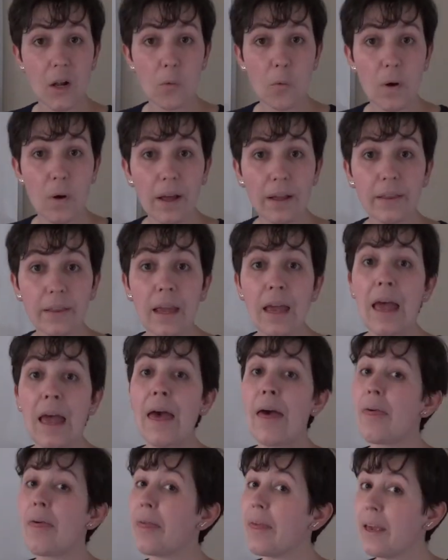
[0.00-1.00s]
one,
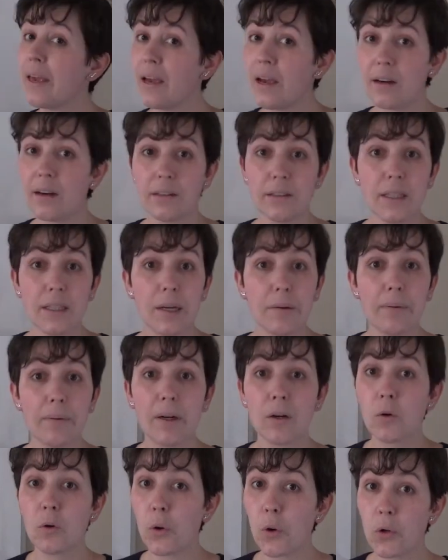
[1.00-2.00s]
they are never
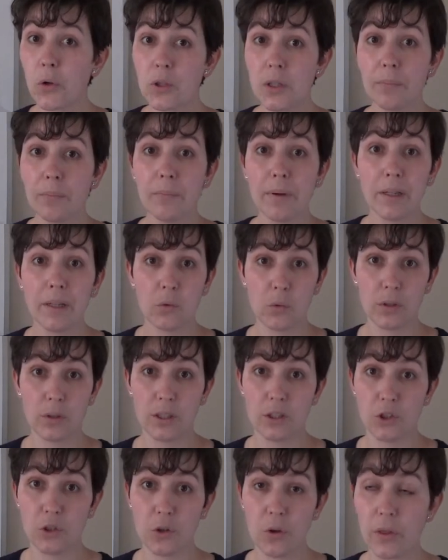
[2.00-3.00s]
crossing between
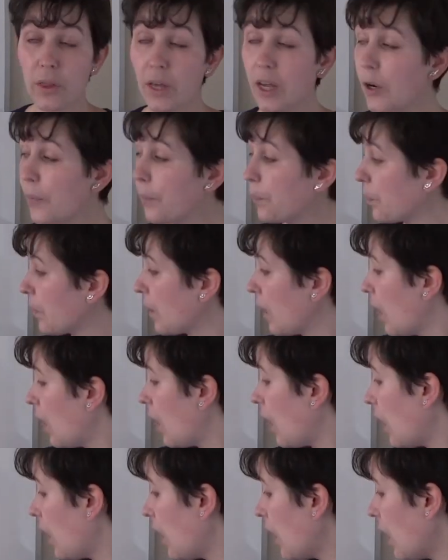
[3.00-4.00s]
each other,
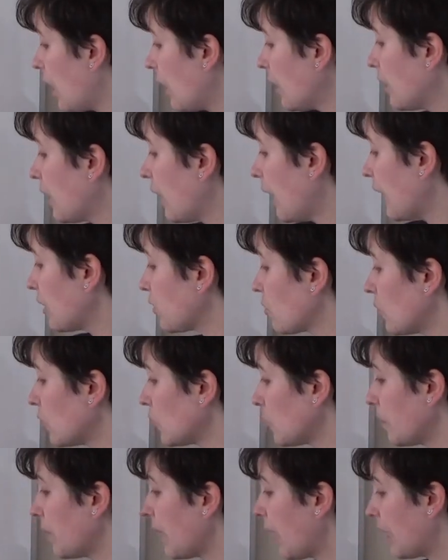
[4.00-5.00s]
and it's going
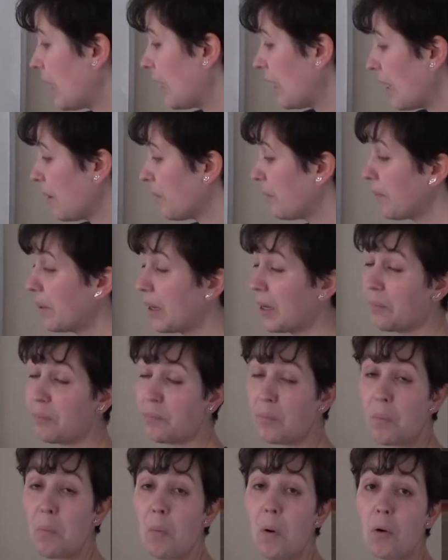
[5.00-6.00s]
to be a little
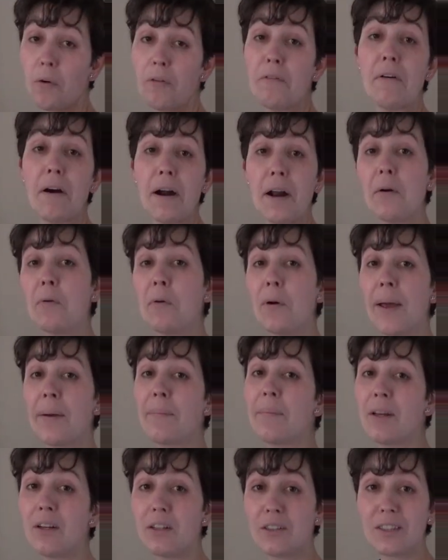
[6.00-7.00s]
bit more far away
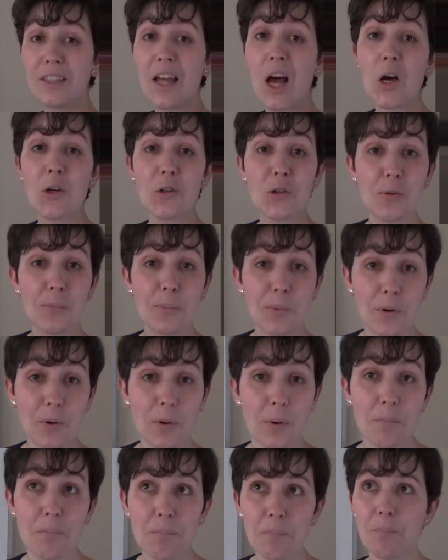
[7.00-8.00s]
because now your
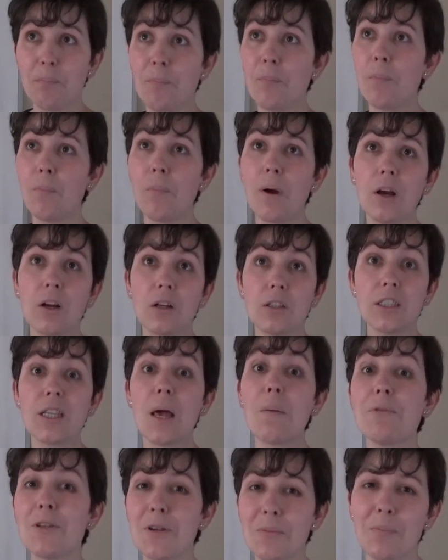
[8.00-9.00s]

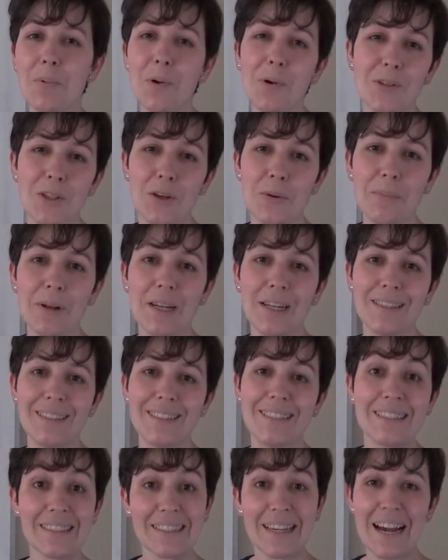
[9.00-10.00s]
consumption
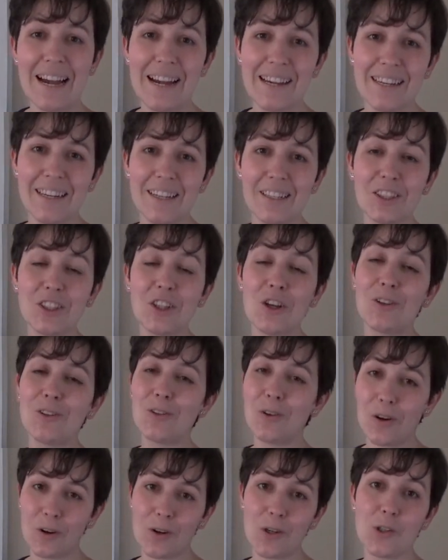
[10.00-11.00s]
possibility is higher, so
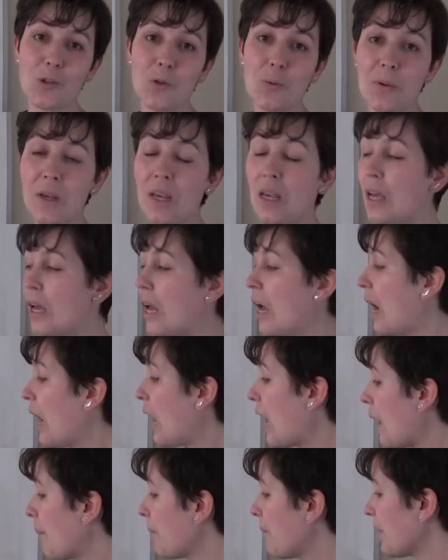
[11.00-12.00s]
you are going to be
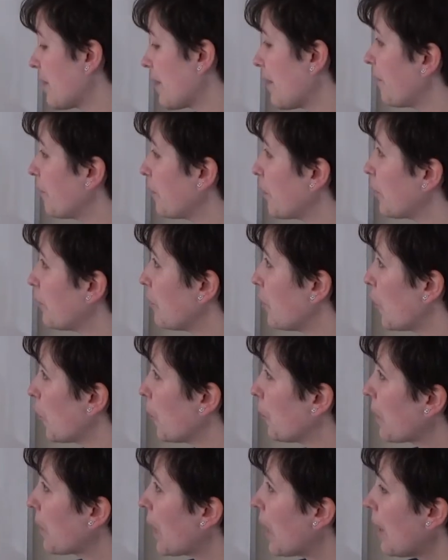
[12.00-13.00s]
happier than before.
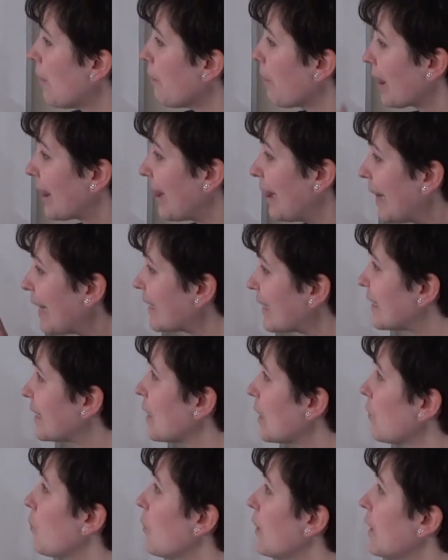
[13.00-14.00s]
But let's
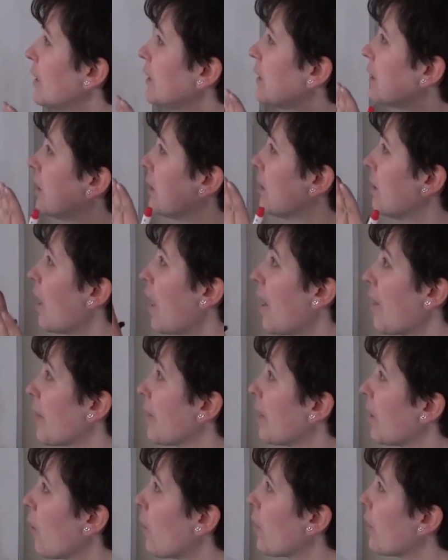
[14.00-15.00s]
see what is
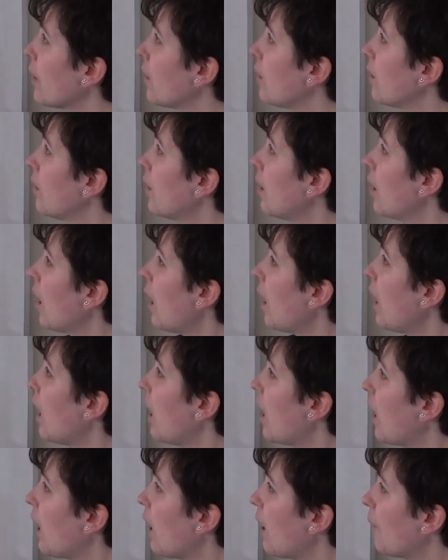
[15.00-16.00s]
the other
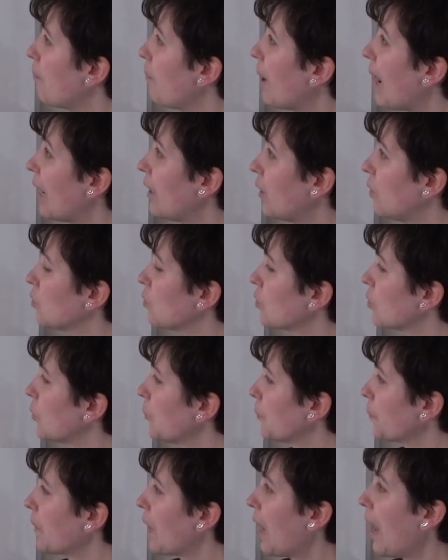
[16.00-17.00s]
values,
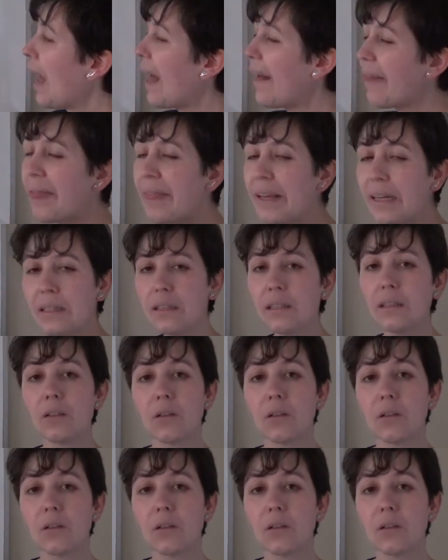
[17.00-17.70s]
and this is